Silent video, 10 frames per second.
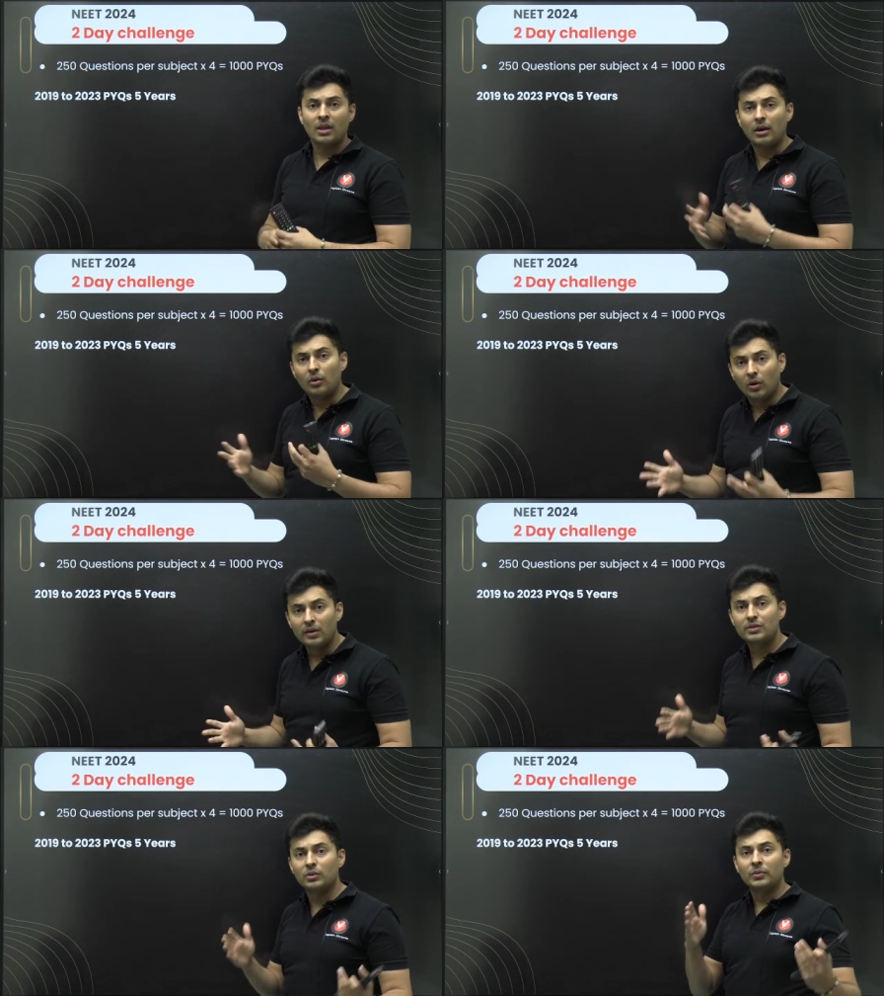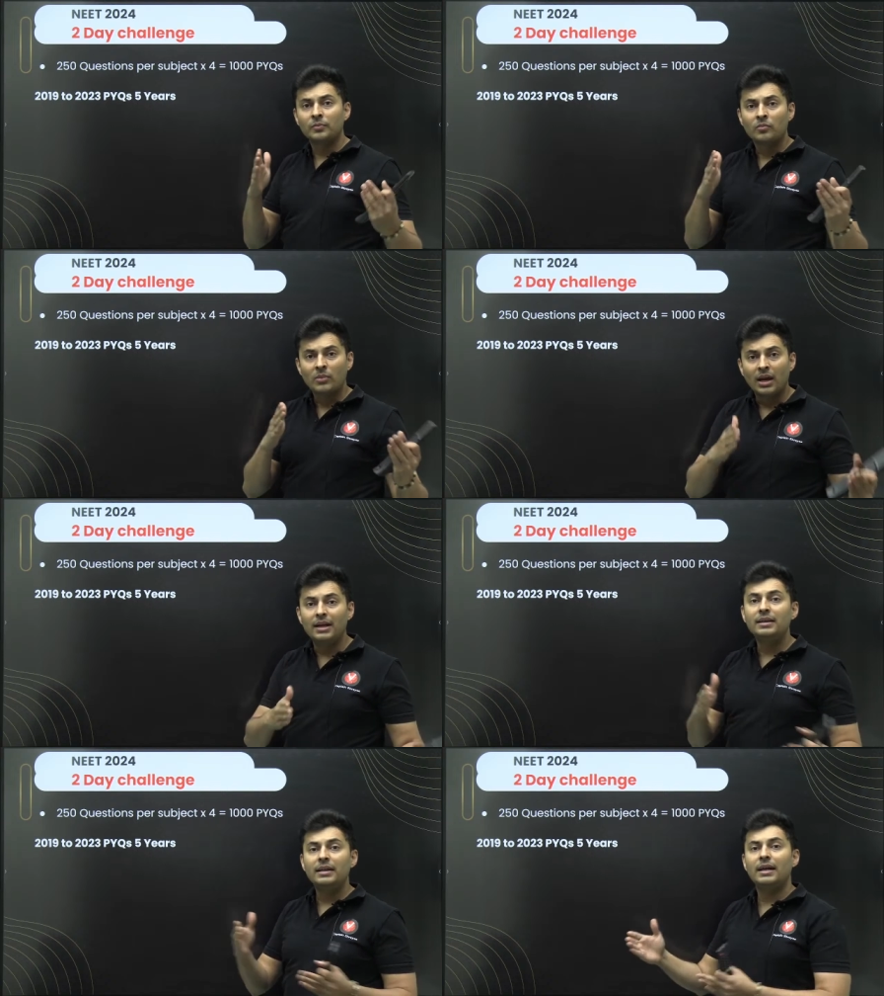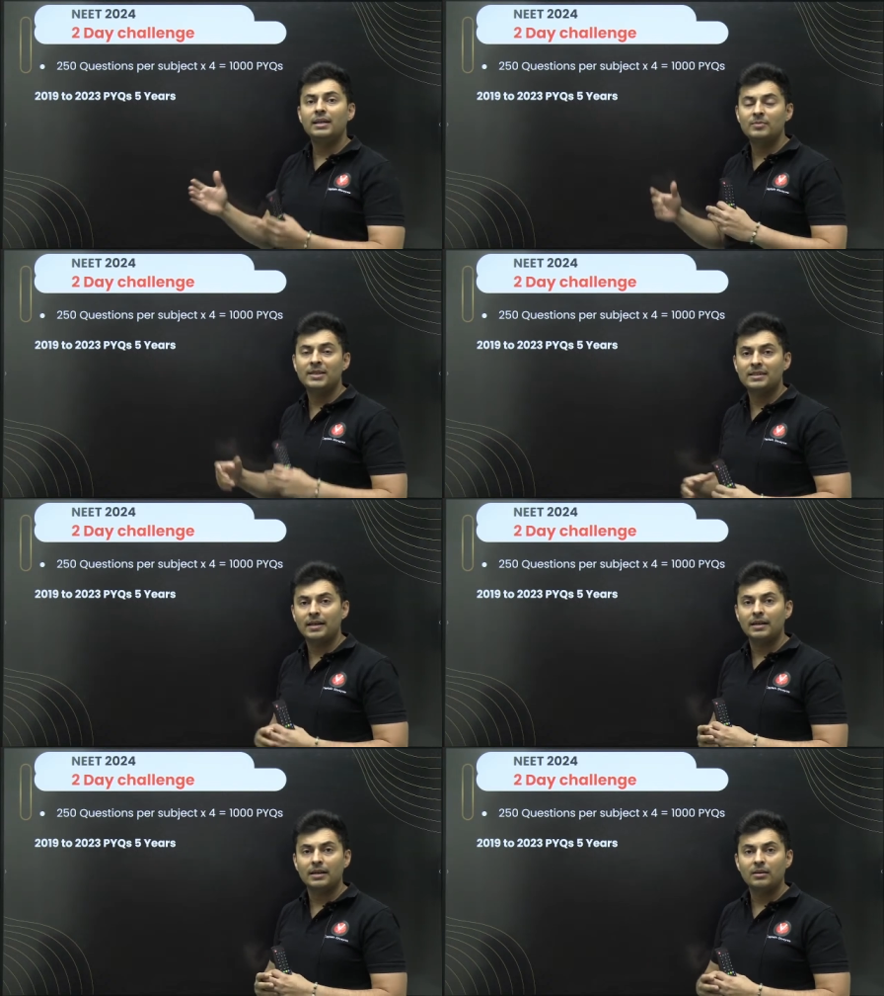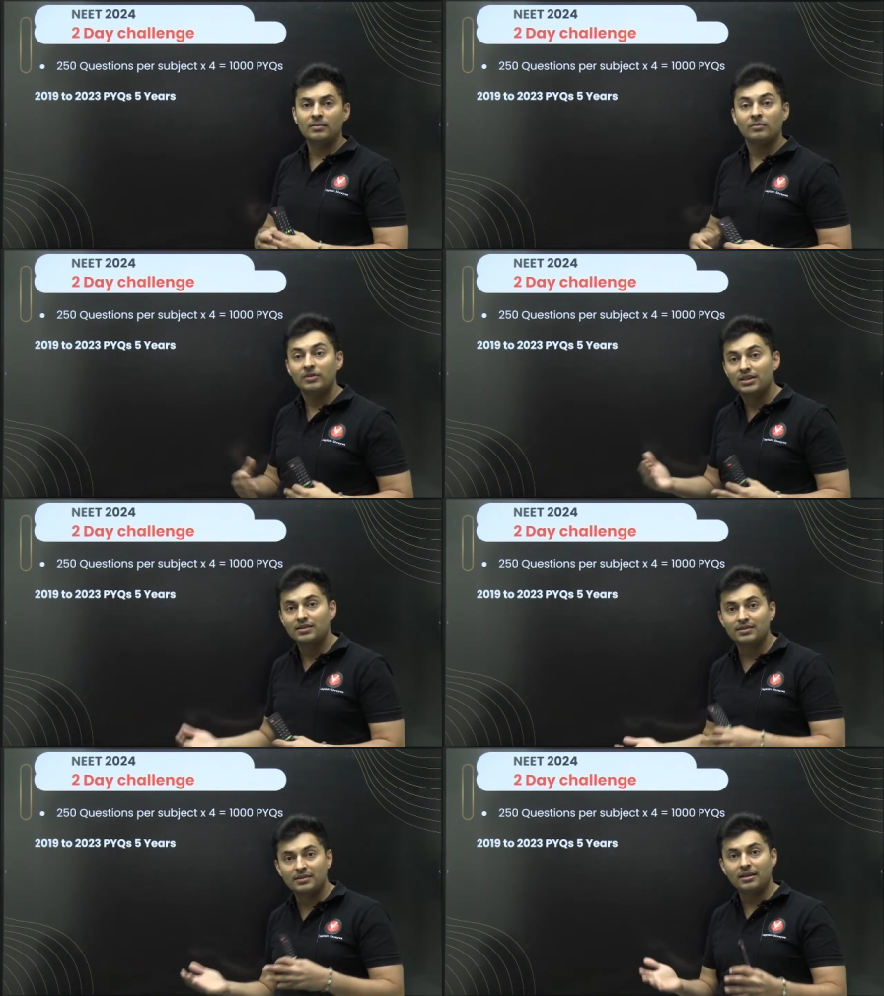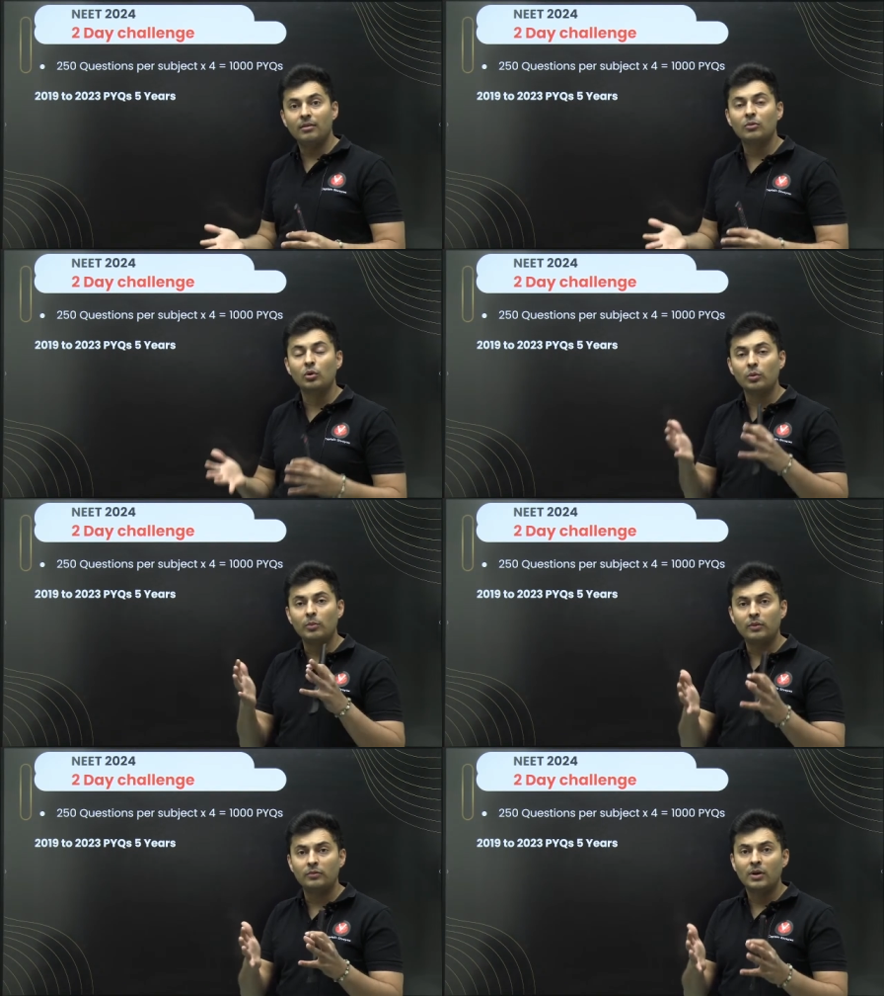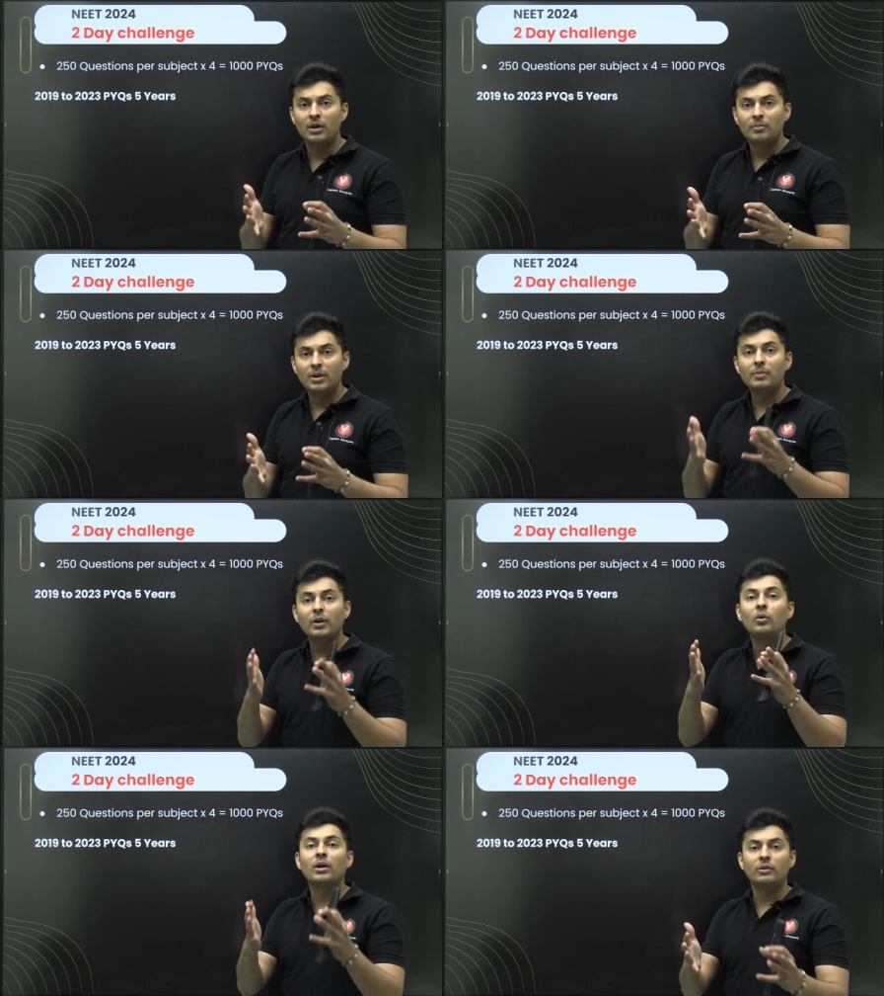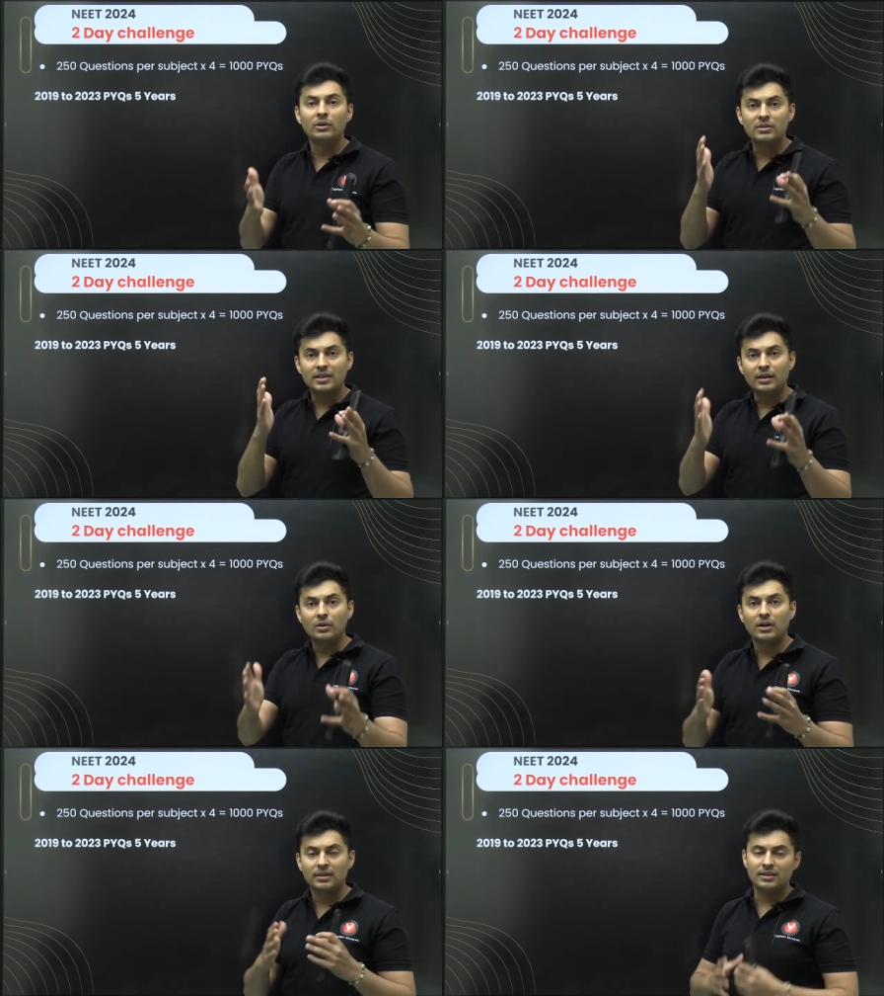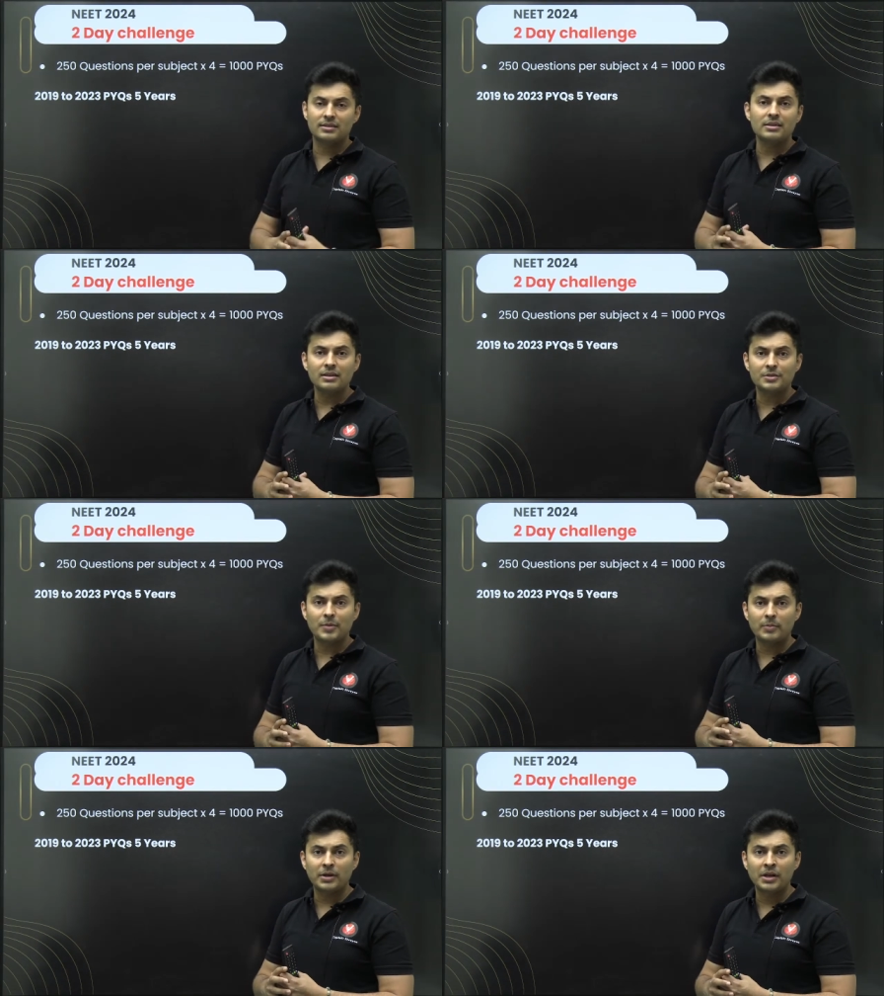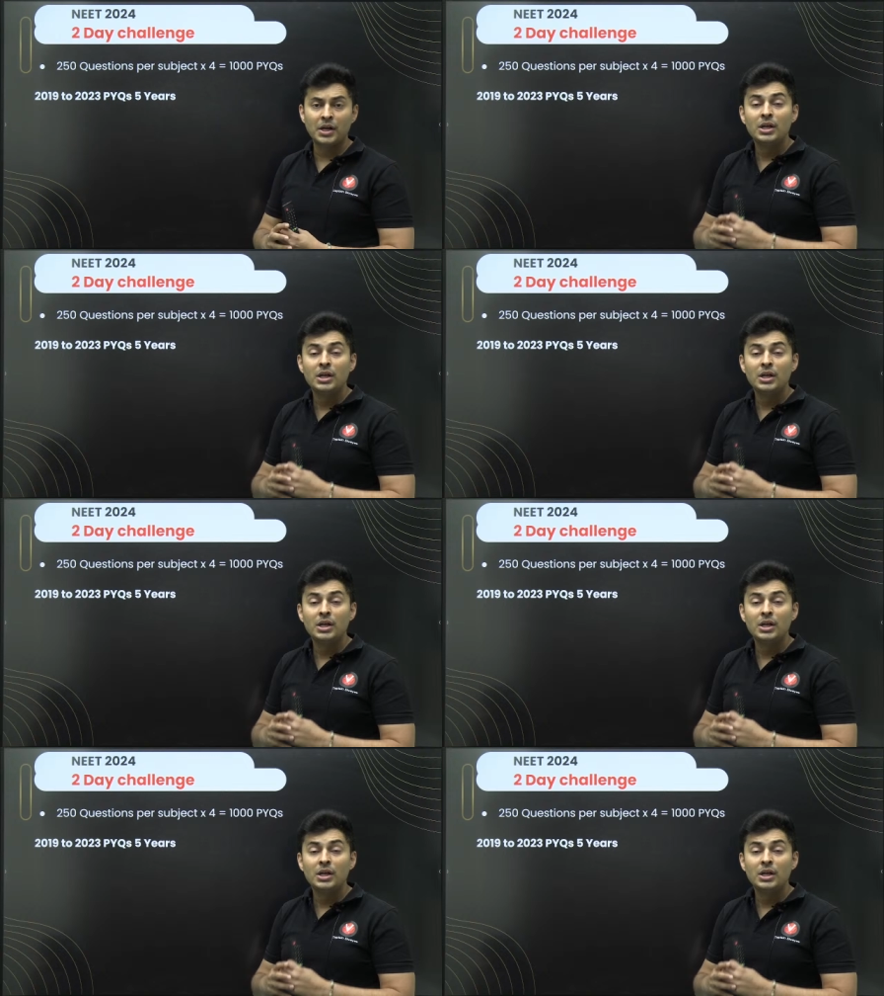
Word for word: And also NTA has been setting it, which is the same group of people who are going to set your this year's paper.